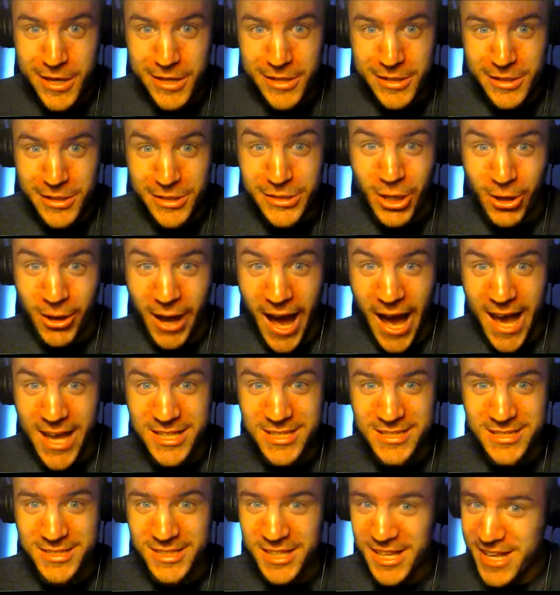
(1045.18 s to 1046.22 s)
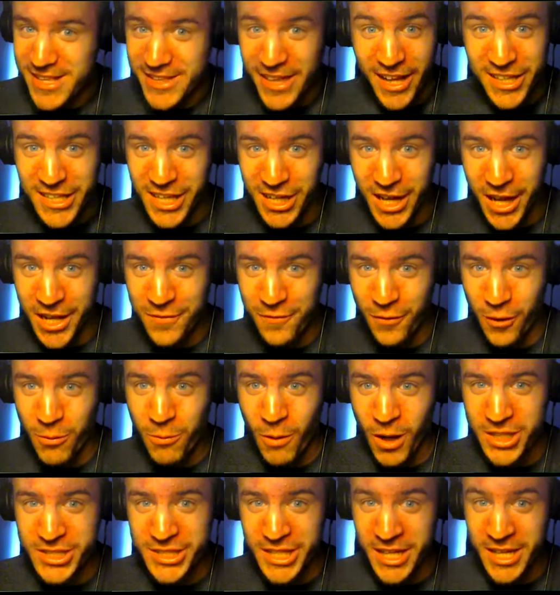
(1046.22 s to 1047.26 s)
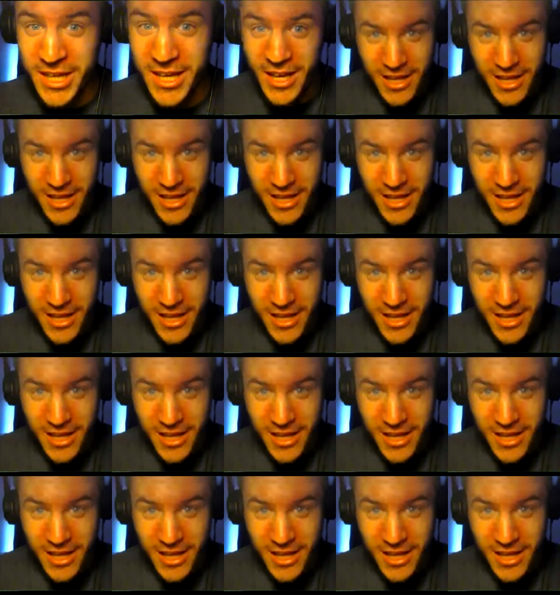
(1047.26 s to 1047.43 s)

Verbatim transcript: So guys, thanks again for watching.